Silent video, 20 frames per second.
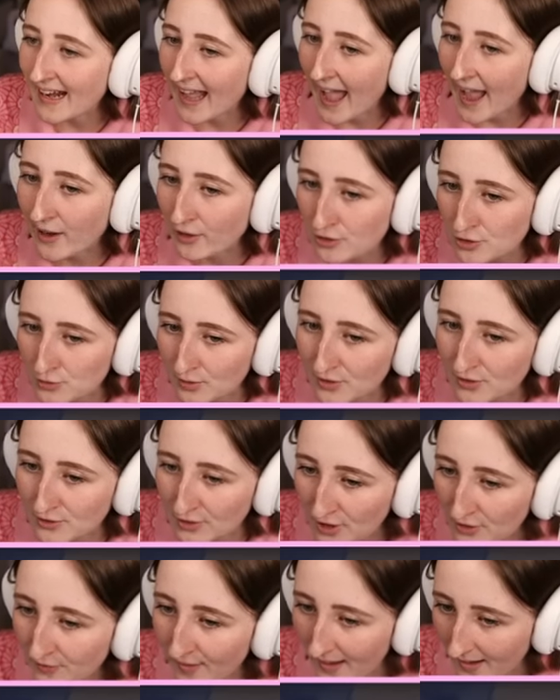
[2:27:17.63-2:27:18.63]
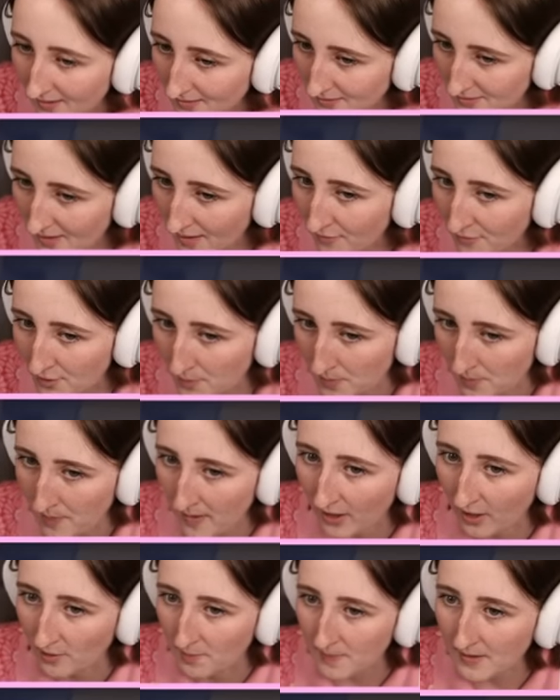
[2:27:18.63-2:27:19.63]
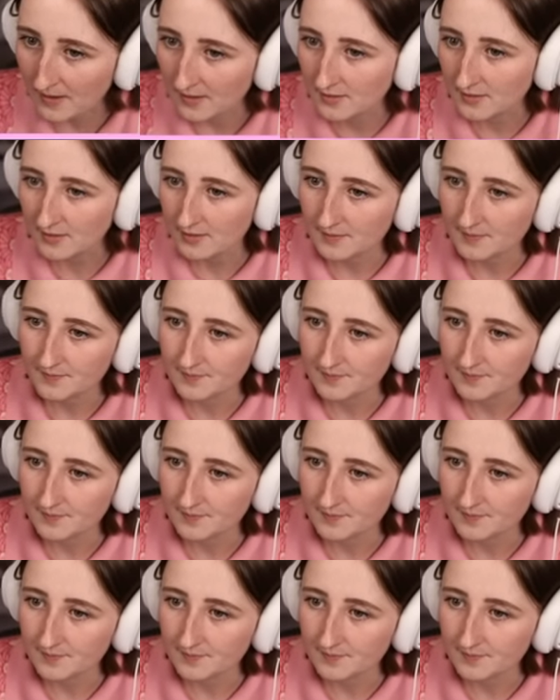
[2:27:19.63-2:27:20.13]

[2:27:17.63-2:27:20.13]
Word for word: extra servings of the prepared meals.